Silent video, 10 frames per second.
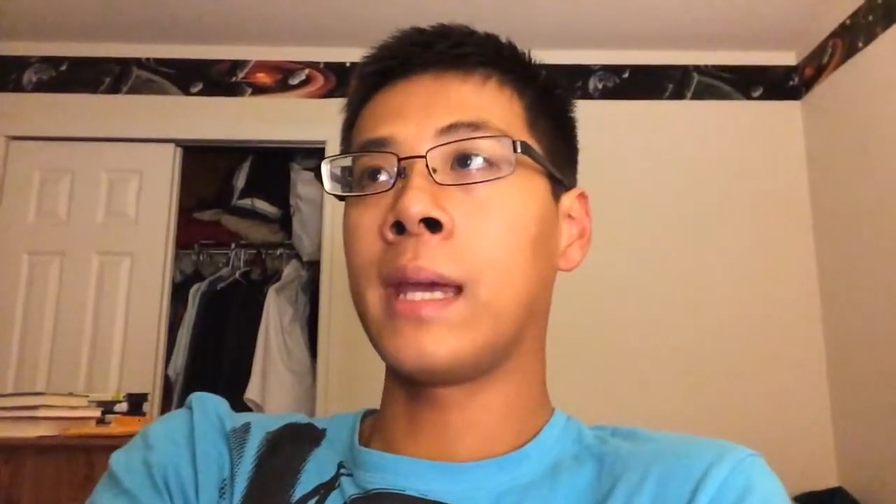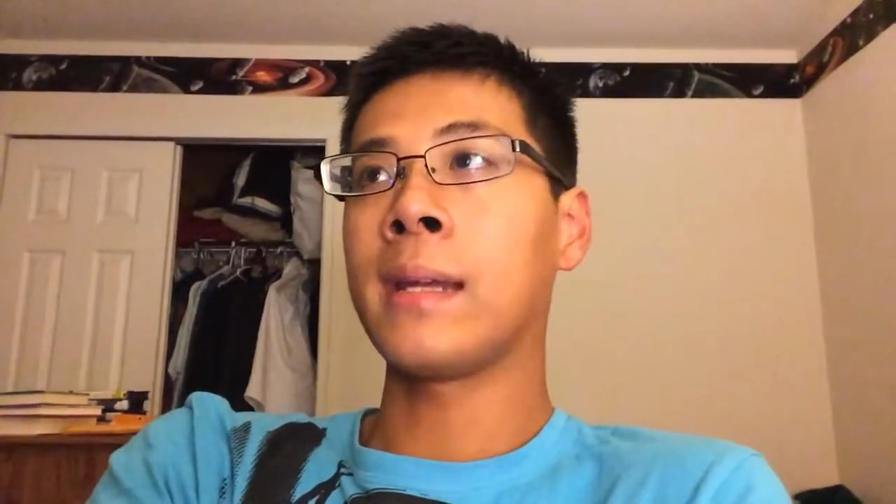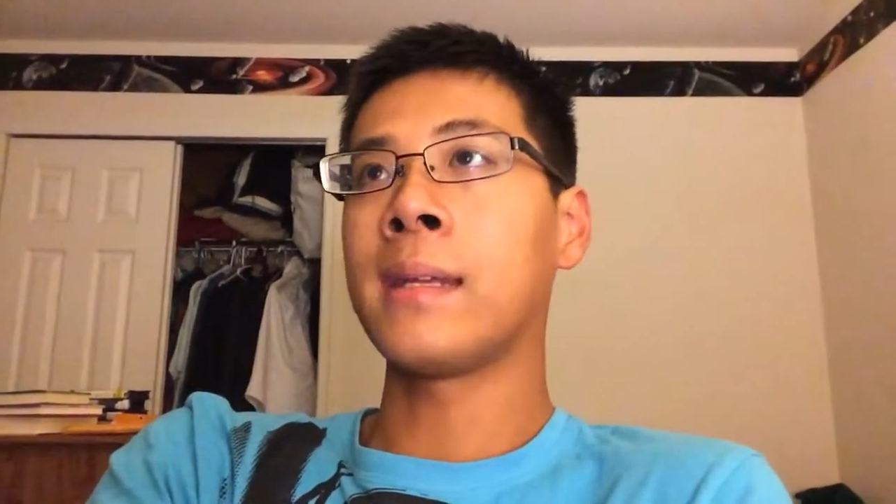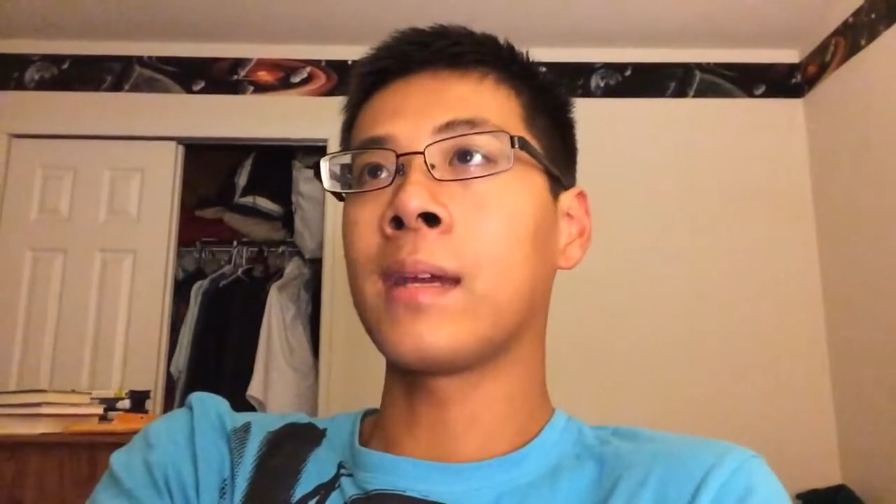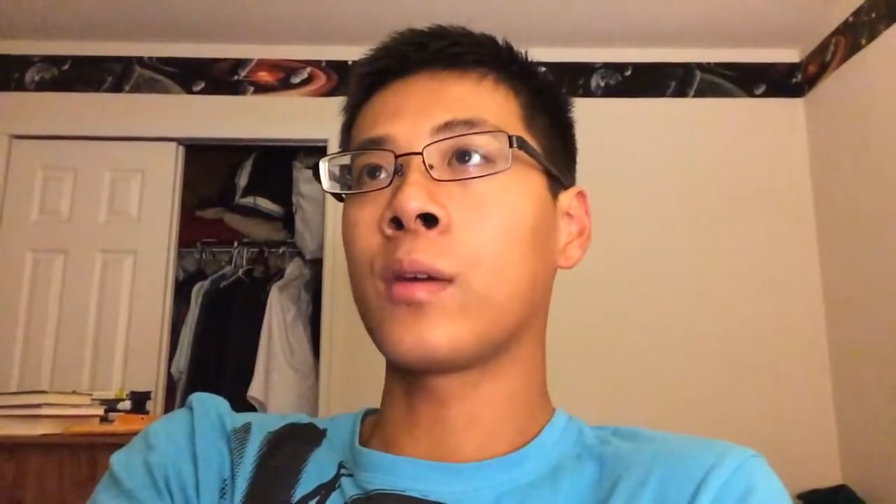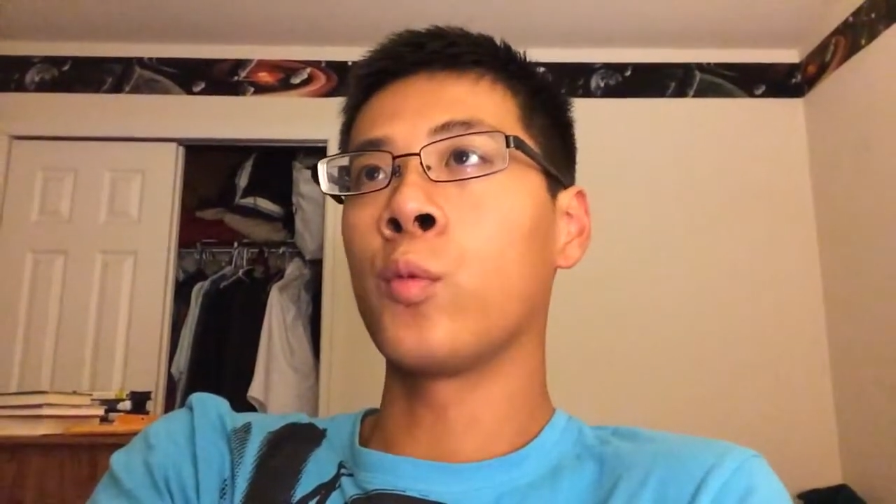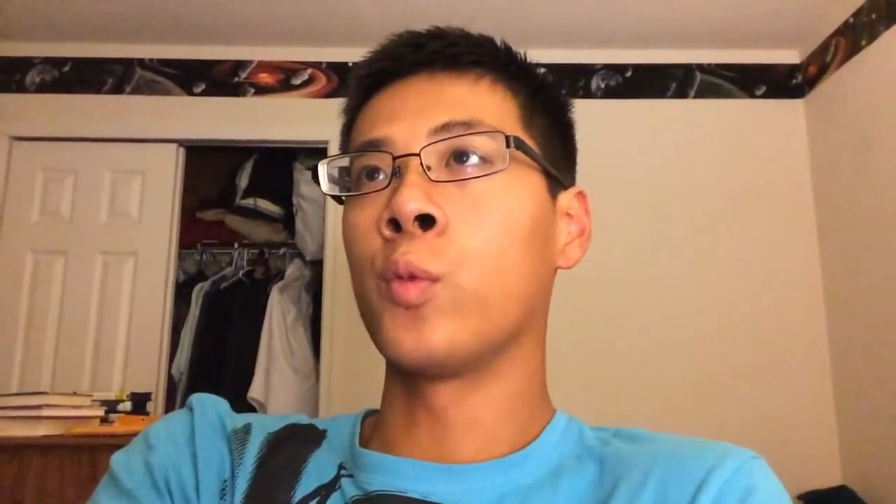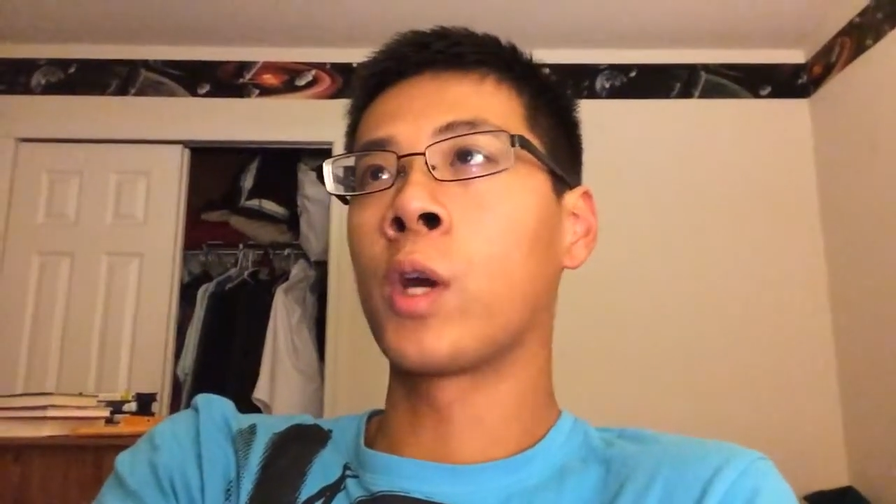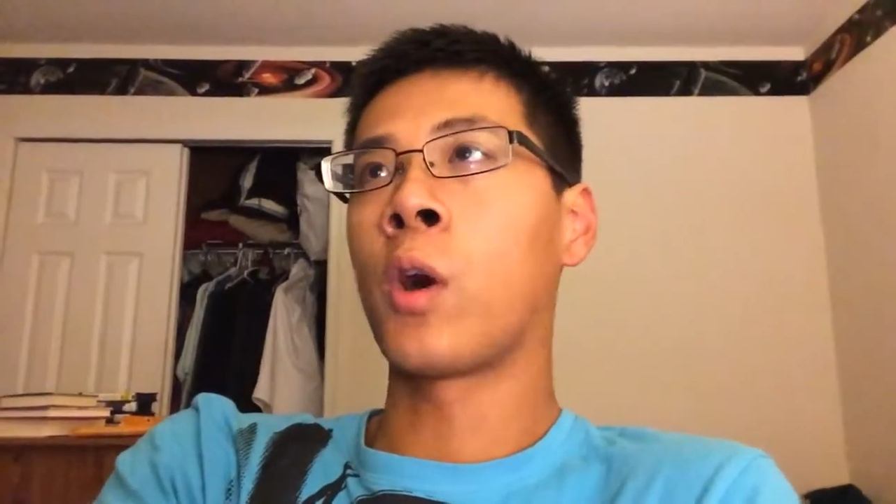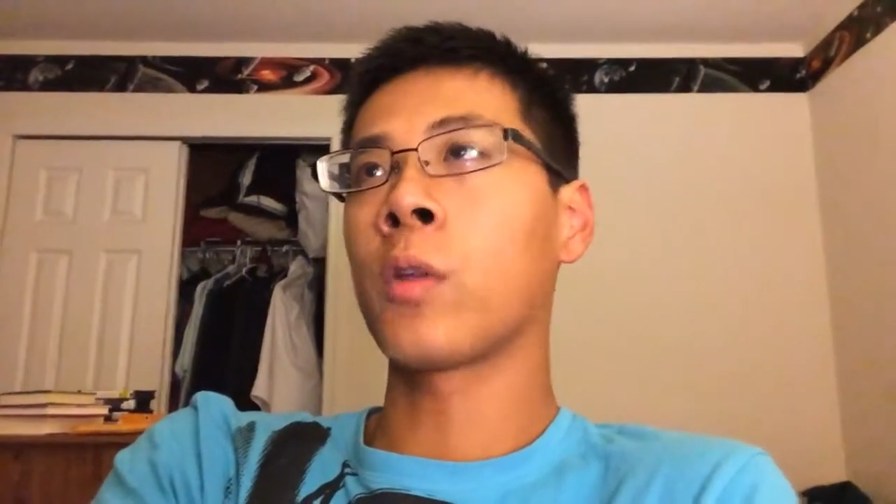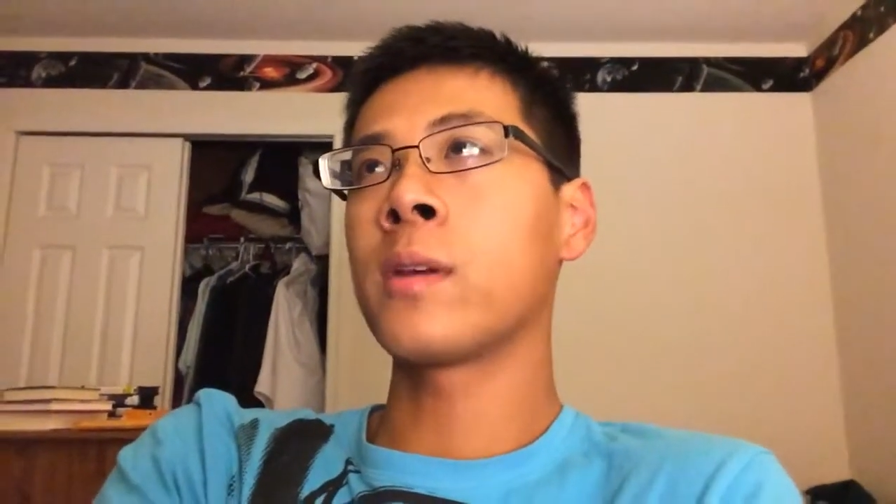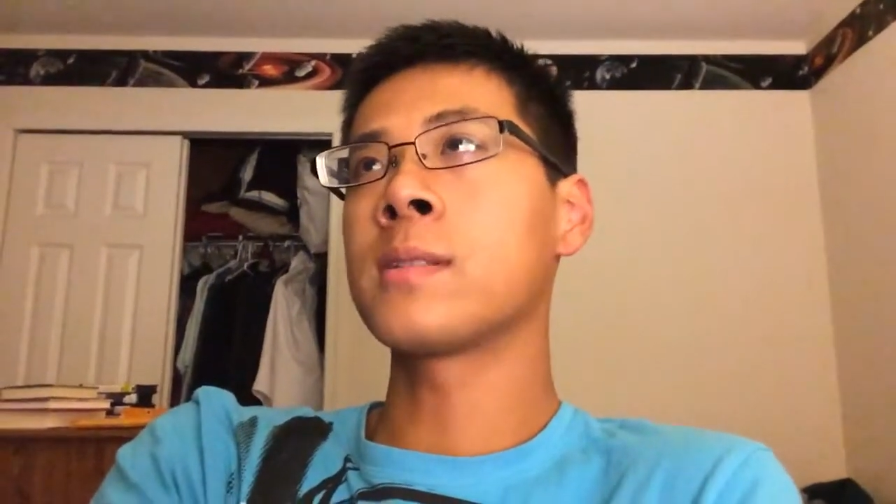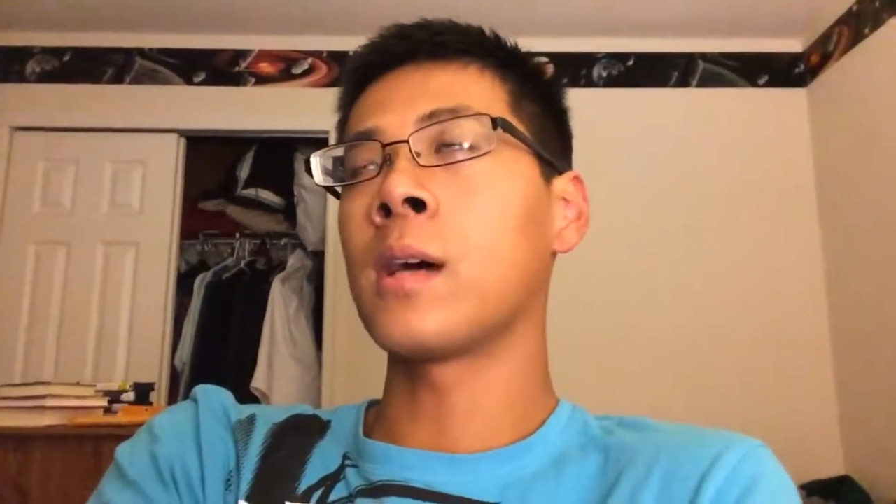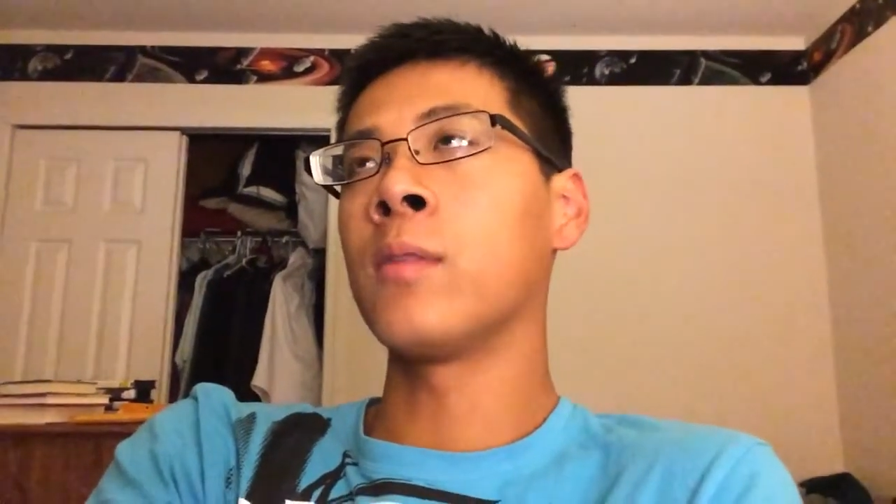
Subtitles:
and I think regardless